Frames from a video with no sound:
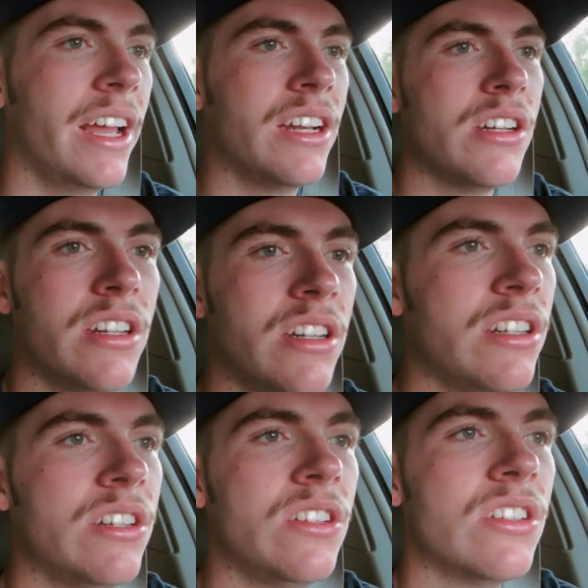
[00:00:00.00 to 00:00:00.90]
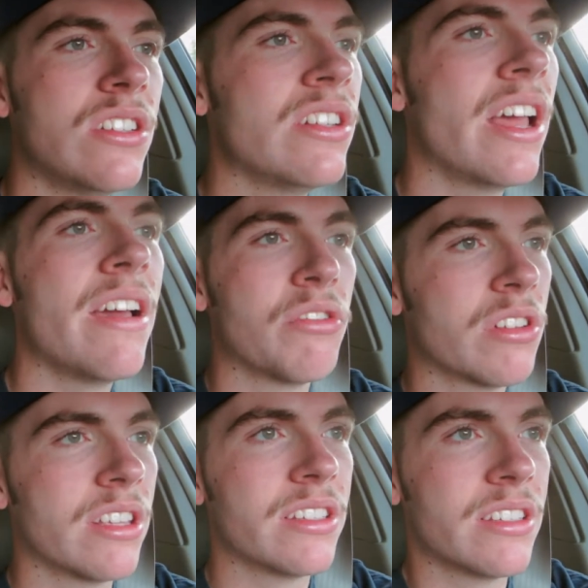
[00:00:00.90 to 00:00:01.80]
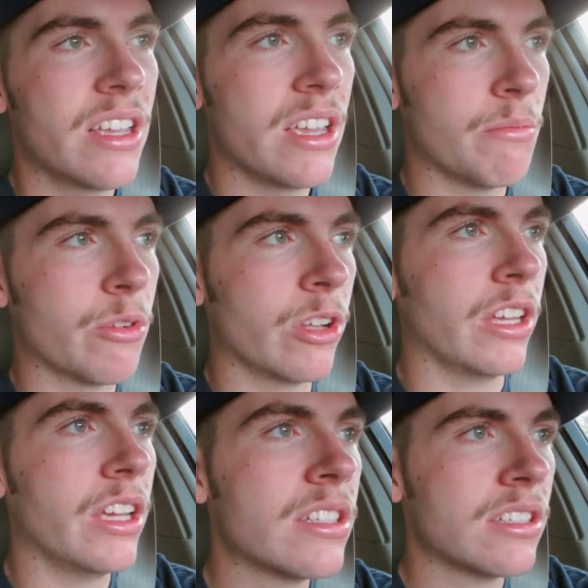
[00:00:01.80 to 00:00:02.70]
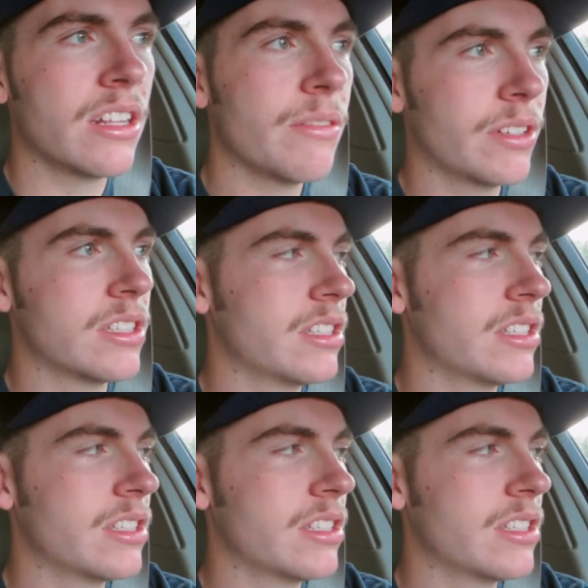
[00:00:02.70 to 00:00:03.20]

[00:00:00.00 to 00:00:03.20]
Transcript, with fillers: It, it's never the same, really. It's never the